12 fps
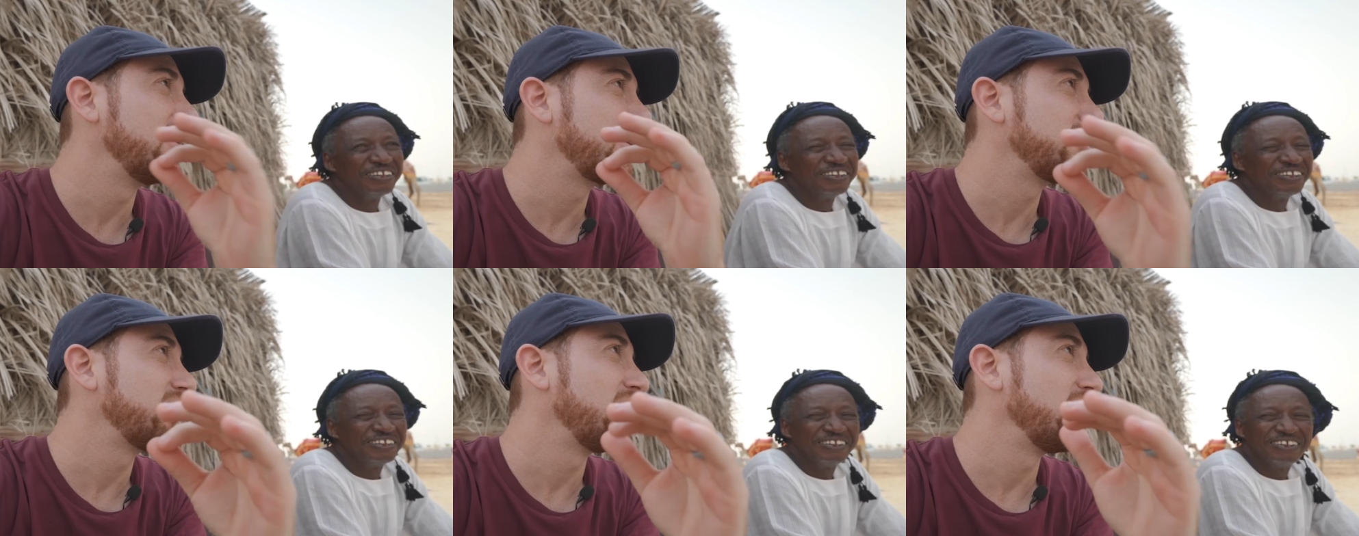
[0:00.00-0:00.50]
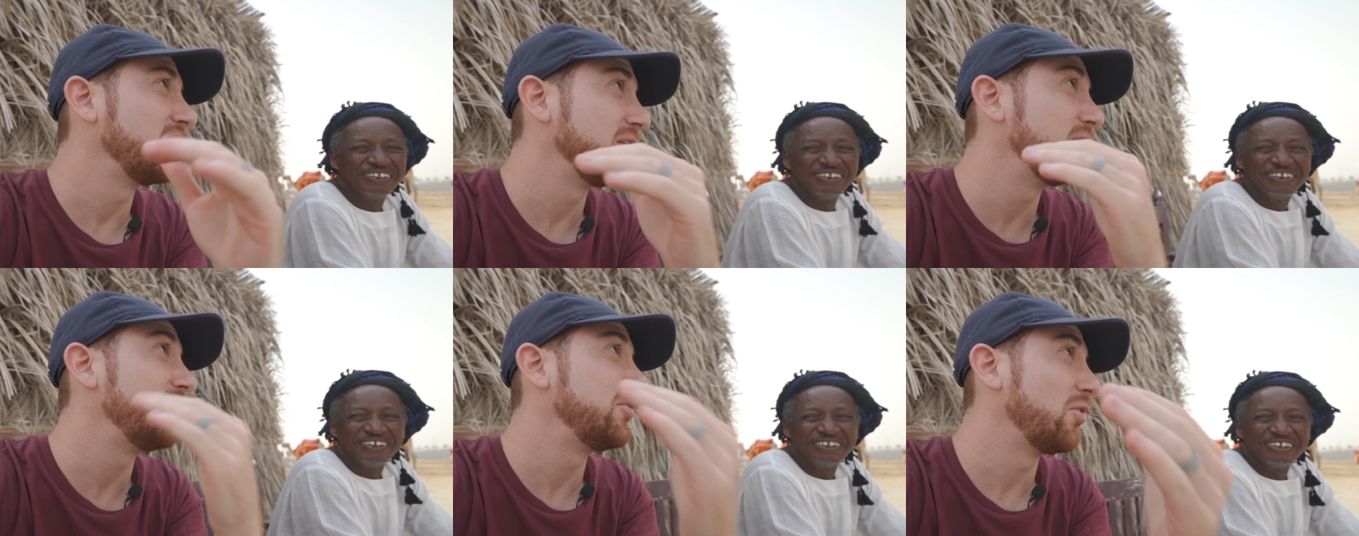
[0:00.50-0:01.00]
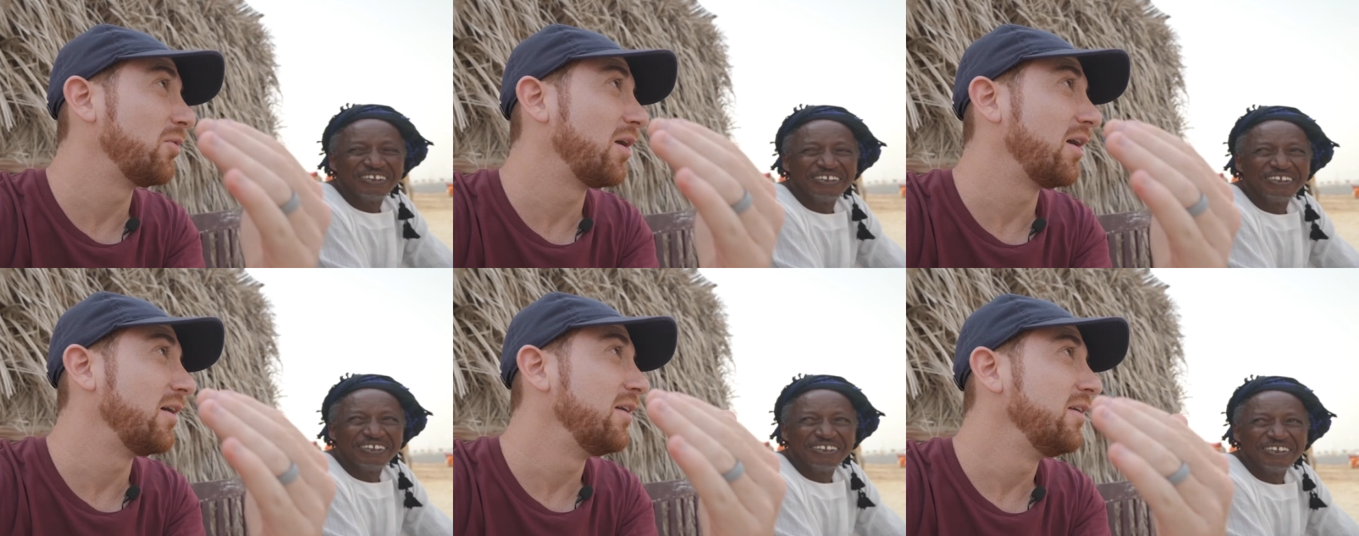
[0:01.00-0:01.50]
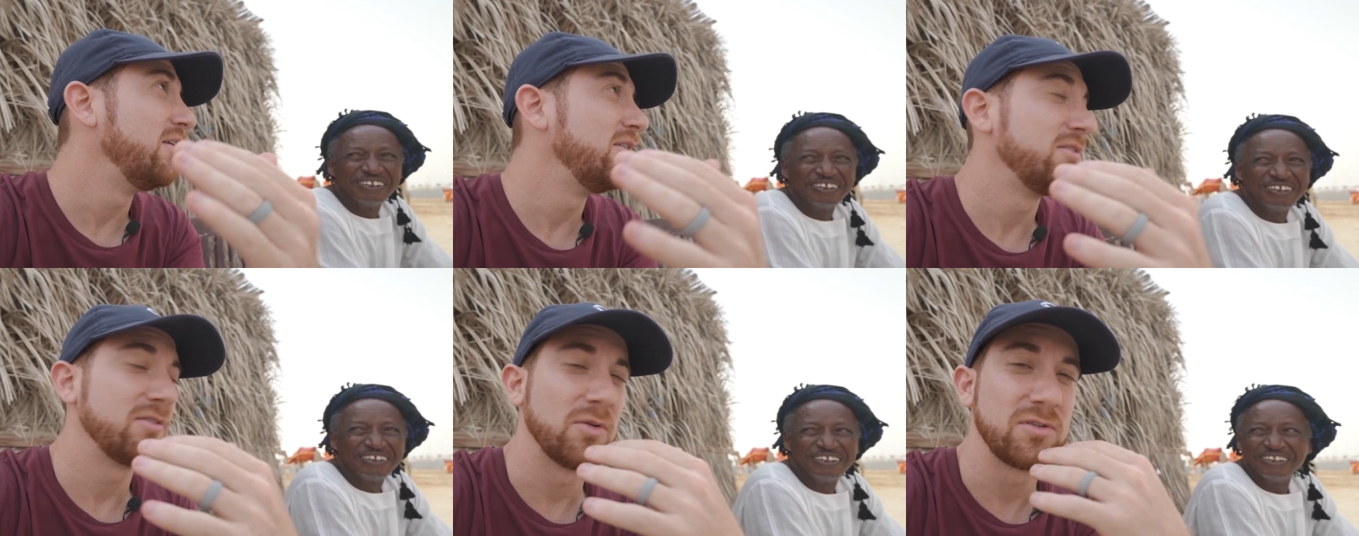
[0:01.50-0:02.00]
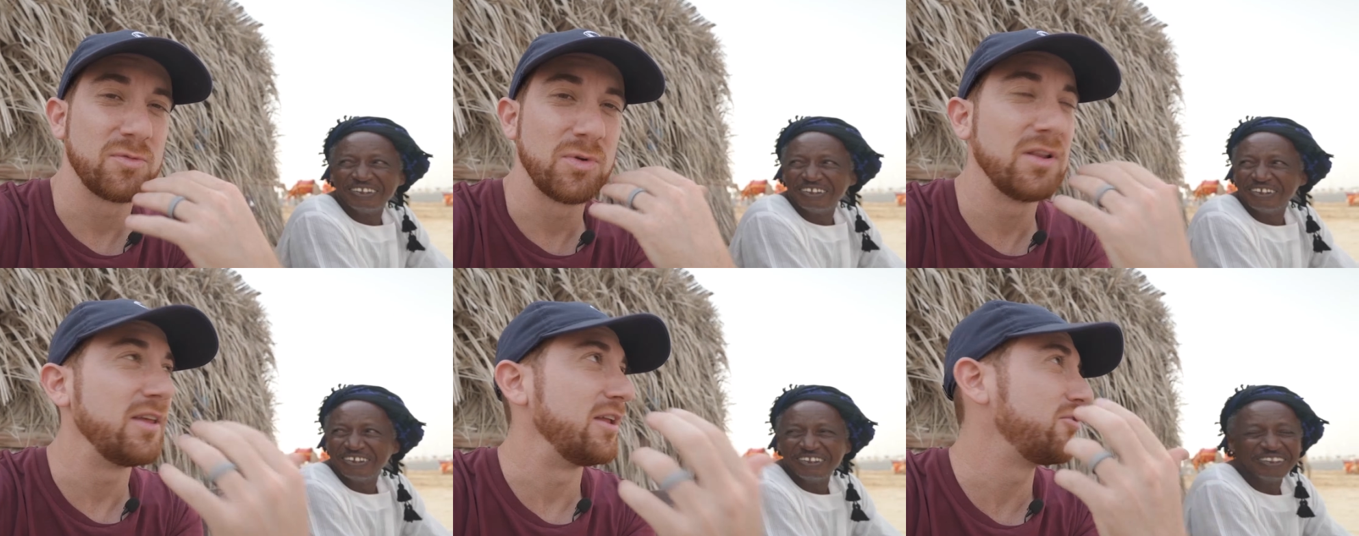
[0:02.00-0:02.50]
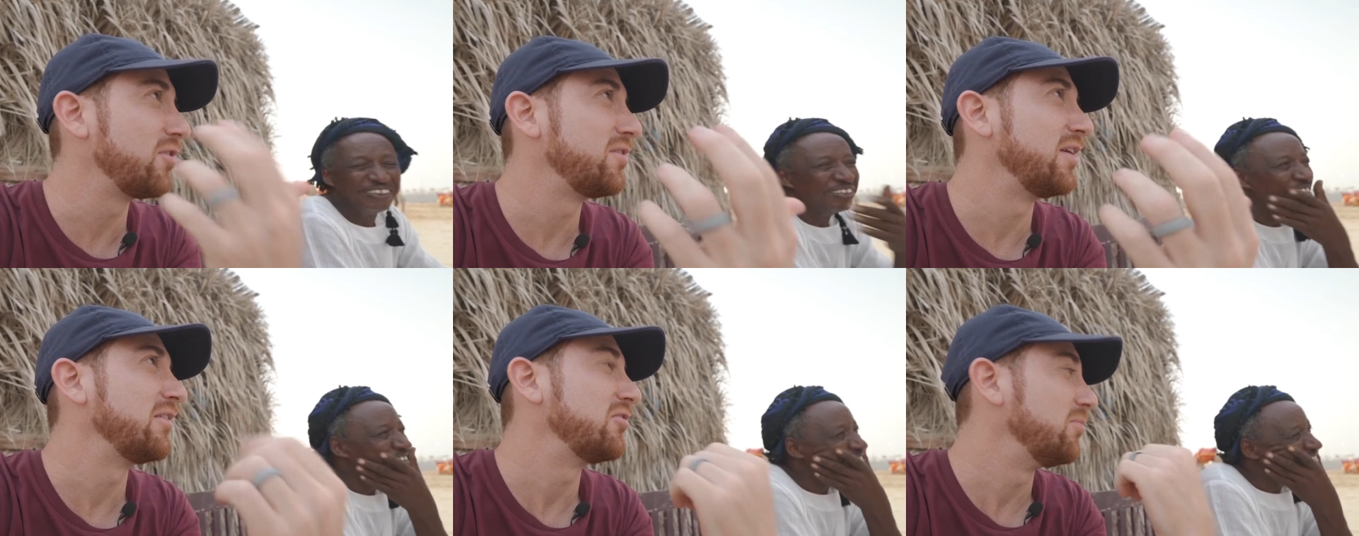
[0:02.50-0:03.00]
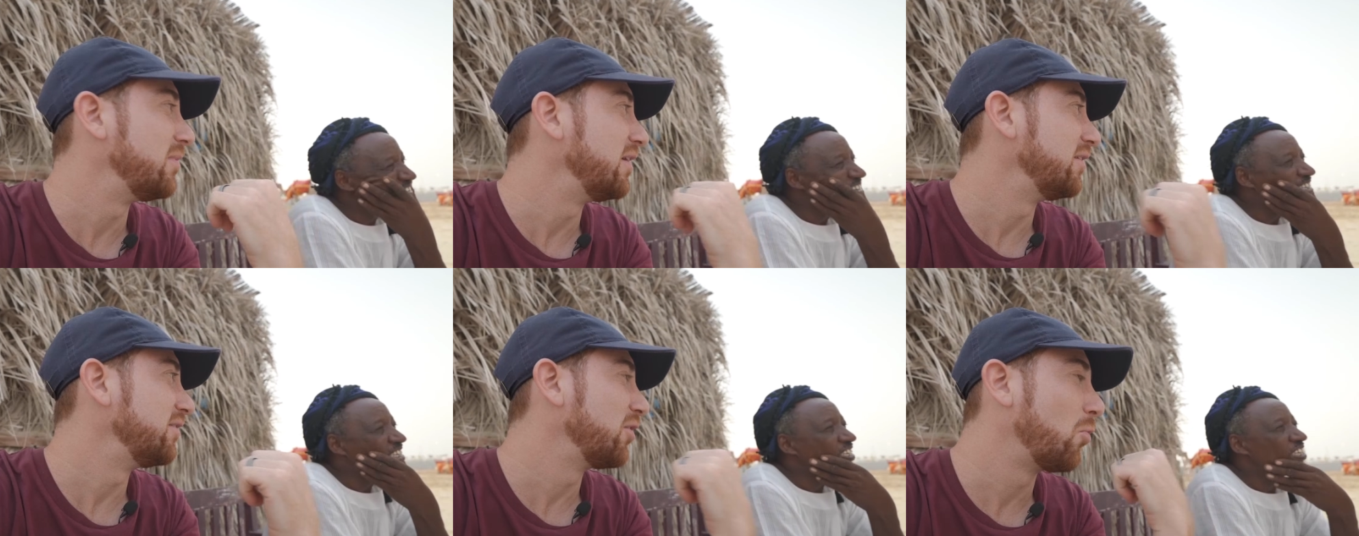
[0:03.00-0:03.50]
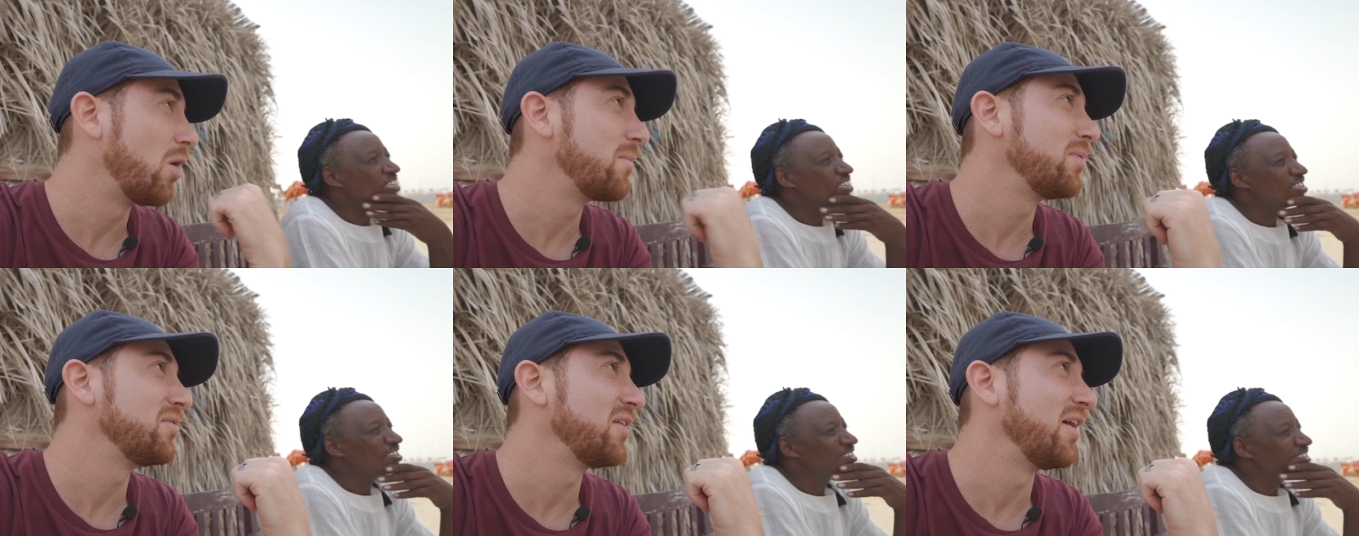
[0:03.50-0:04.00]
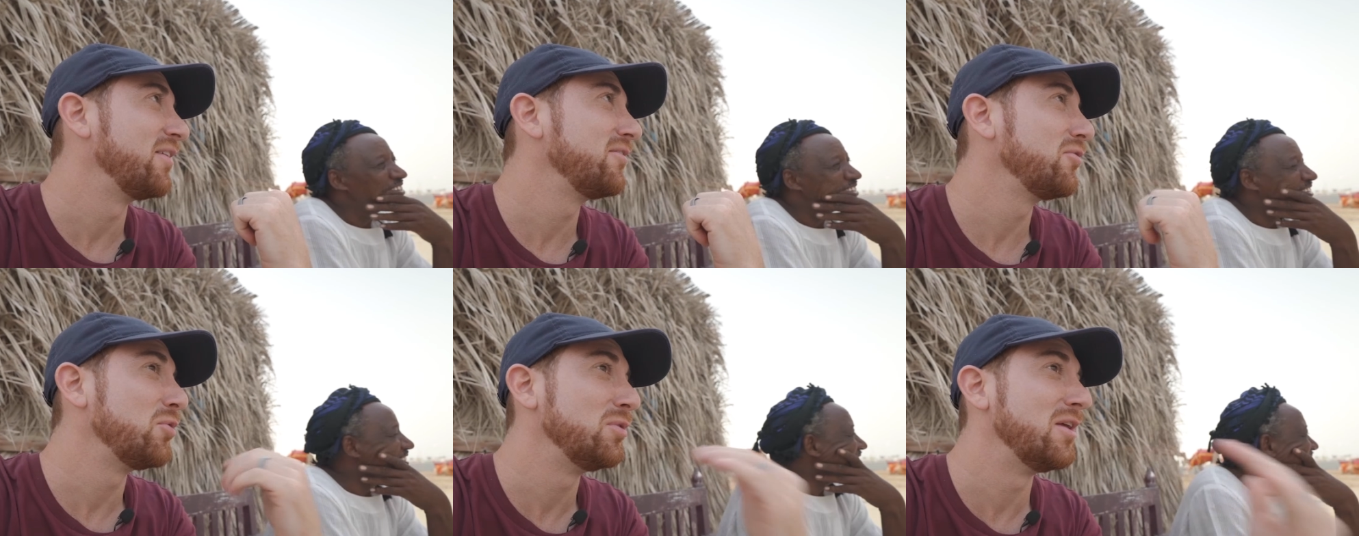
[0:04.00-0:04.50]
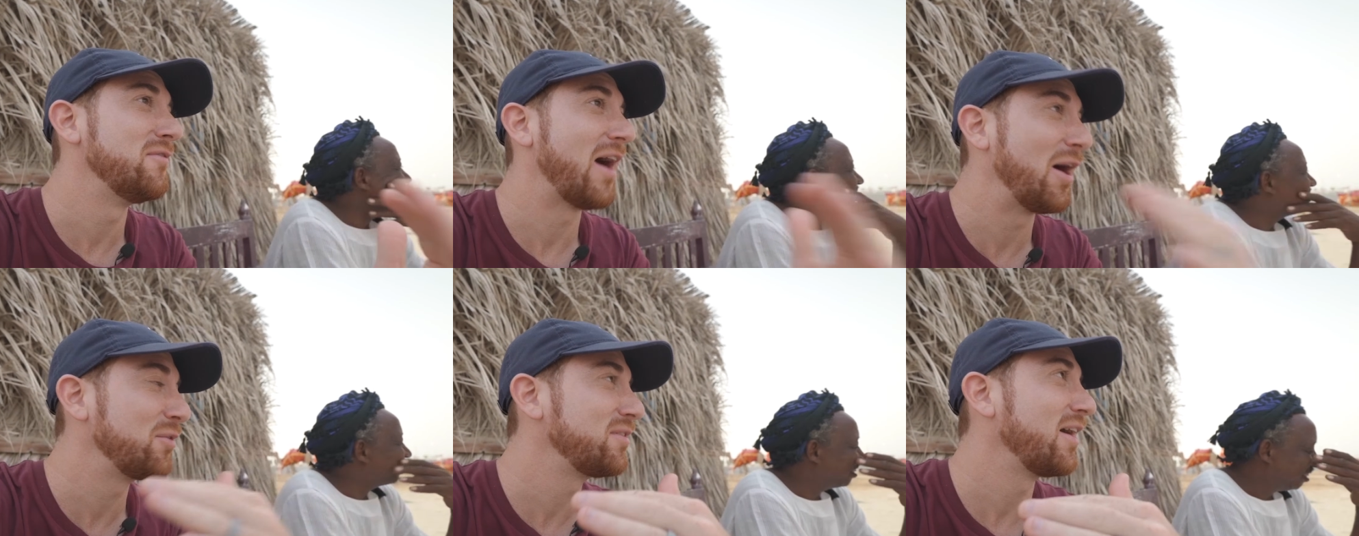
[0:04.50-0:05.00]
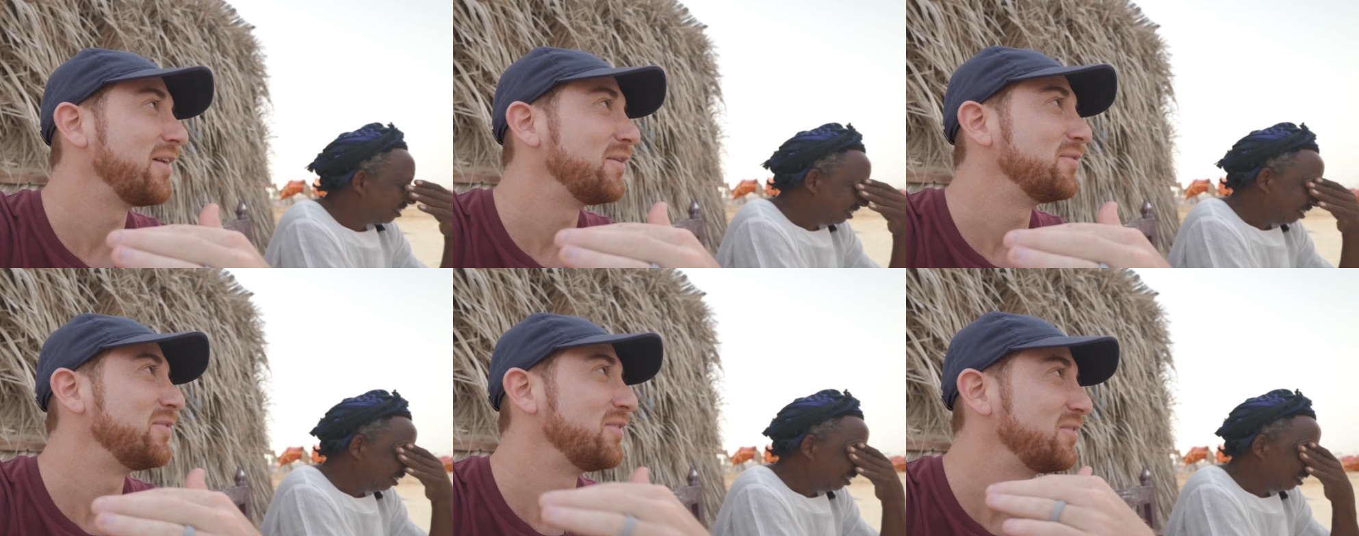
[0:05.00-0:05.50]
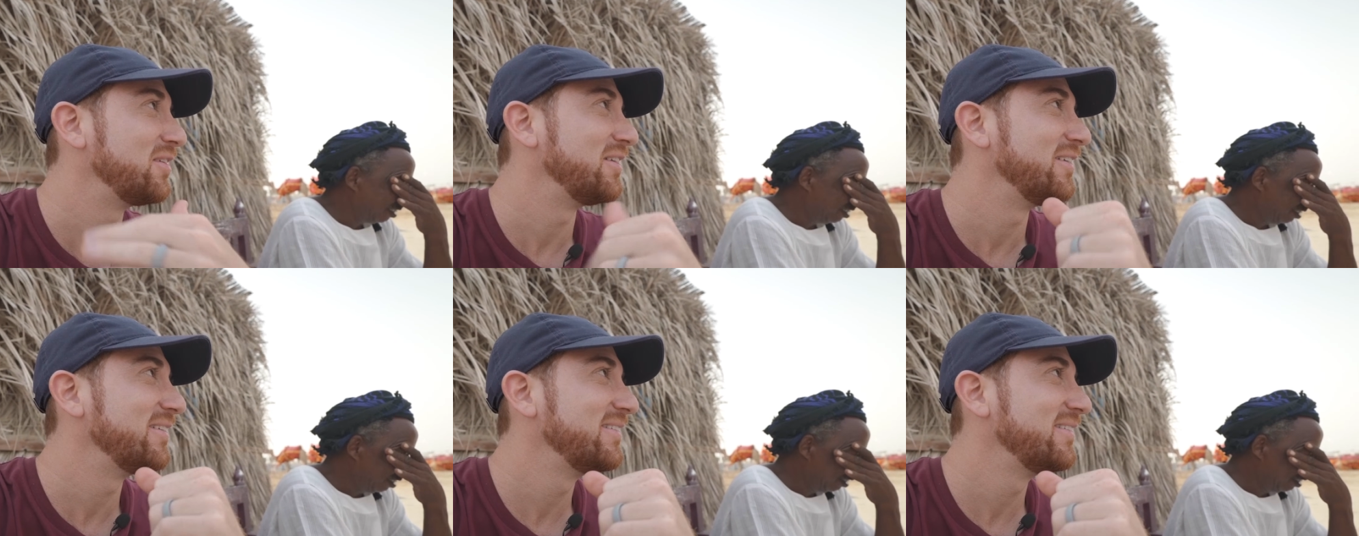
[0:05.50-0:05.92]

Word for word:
Speaker 1: in Qatar live in Doha. So it's really interesting to meet the 1% who live outside of the city.